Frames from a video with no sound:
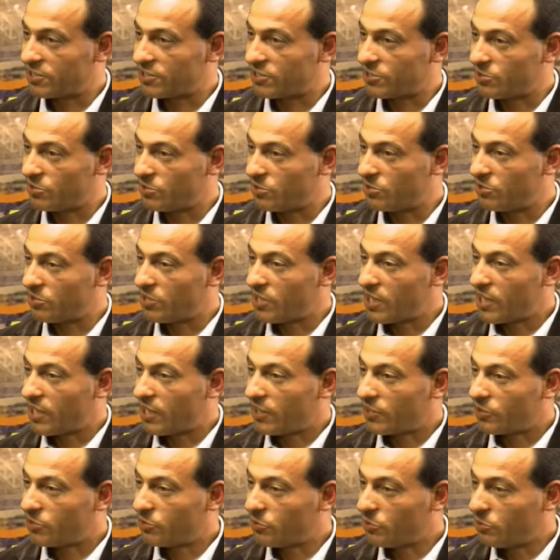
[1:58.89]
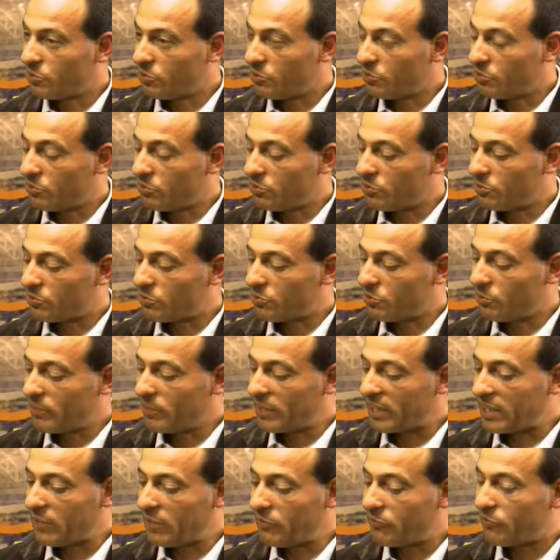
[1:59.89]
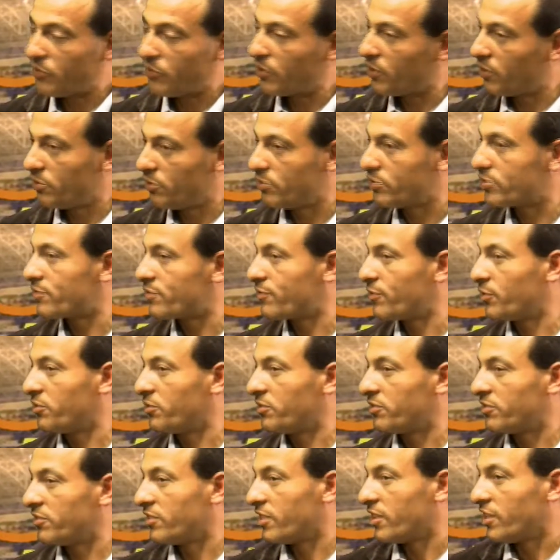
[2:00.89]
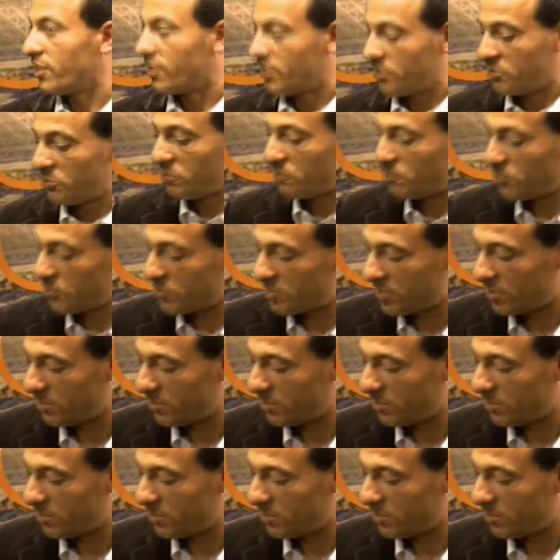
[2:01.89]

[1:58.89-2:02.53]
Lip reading: So to make him very useful, you put